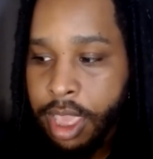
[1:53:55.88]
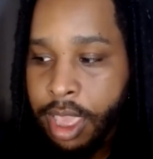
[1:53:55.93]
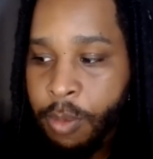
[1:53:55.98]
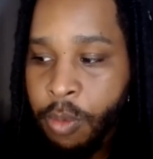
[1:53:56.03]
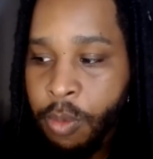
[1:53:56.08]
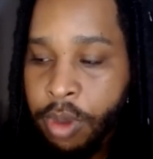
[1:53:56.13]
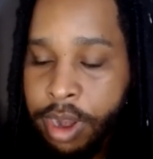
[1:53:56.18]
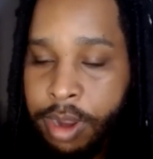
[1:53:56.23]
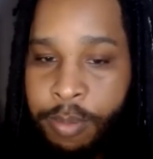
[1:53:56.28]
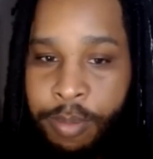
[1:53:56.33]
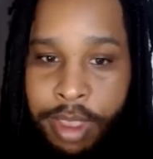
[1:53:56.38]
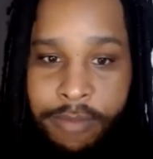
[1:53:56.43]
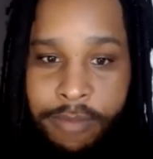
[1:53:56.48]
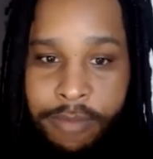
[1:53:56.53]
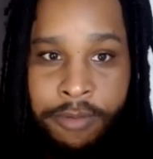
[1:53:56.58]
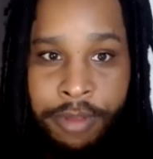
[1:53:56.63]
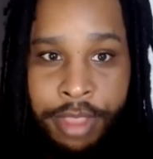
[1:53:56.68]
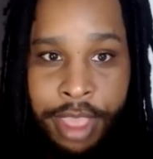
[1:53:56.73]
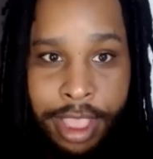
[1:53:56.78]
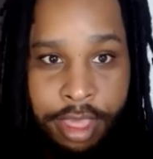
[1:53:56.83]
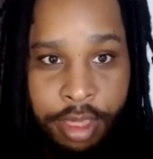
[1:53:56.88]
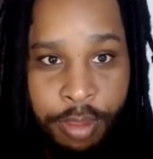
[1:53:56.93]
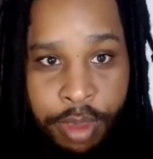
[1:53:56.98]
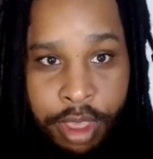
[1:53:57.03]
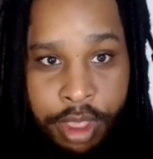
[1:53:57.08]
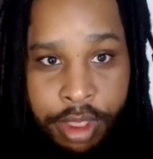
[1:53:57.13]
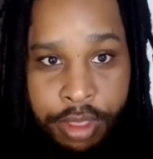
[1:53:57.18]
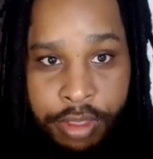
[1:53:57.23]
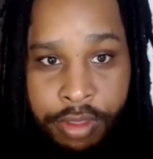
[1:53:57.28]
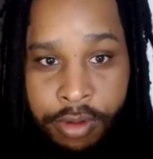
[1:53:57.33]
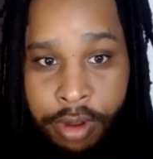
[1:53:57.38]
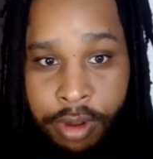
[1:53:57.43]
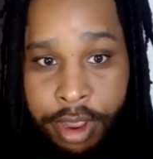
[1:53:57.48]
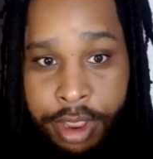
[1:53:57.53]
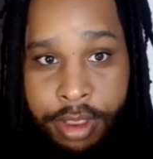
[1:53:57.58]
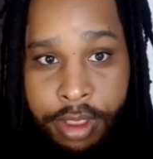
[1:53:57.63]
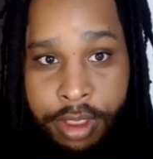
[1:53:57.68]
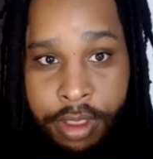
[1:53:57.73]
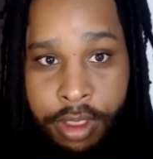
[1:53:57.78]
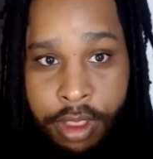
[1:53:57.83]
and what it meant for that to be destroyed.
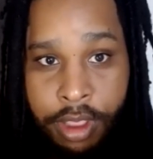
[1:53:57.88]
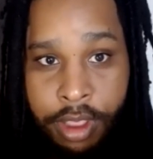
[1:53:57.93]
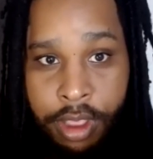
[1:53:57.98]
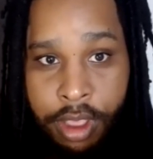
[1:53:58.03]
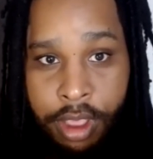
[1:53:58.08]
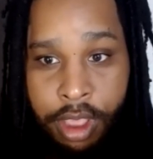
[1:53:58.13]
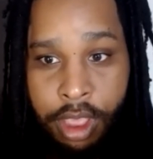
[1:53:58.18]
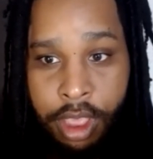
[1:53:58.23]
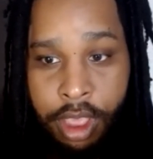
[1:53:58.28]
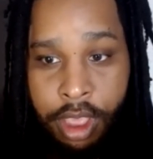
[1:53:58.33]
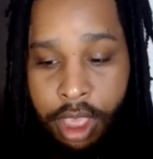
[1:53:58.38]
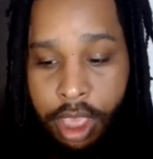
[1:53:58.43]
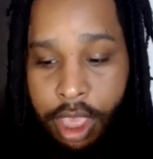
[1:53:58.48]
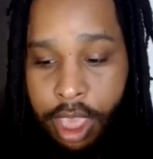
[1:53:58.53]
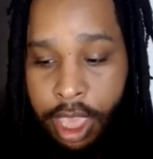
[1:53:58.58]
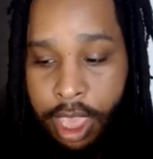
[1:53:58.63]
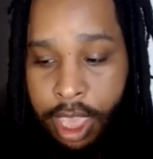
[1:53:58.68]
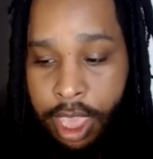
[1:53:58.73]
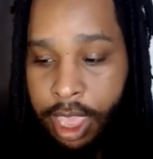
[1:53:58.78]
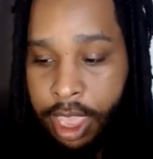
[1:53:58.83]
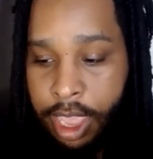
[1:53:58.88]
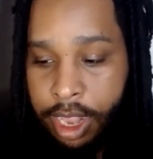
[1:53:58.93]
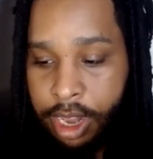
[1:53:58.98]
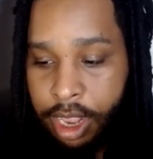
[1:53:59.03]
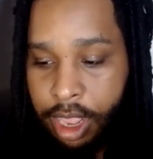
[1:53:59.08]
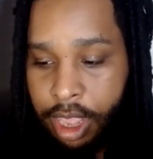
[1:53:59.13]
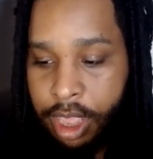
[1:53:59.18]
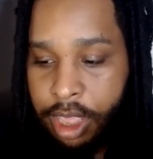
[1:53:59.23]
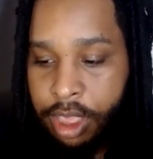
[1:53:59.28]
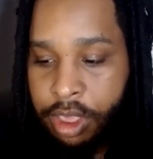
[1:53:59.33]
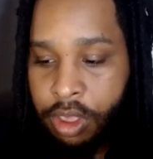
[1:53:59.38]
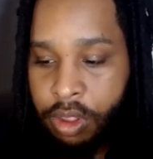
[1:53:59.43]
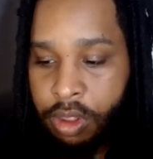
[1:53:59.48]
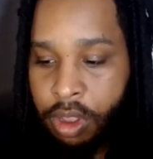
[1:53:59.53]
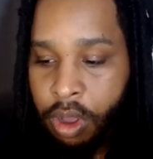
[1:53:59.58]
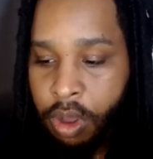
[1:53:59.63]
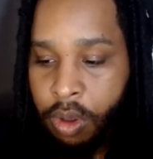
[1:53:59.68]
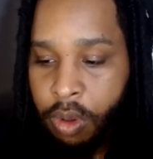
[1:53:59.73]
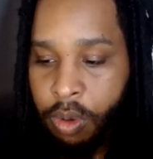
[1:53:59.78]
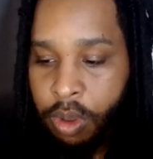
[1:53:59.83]
And you
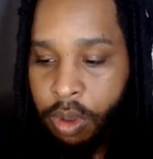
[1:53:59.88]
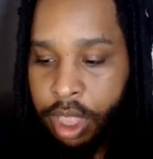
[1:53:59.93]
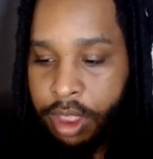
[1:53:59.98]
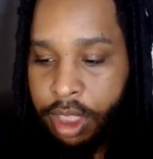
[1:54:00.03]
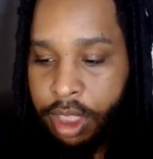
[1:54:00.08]
know, if,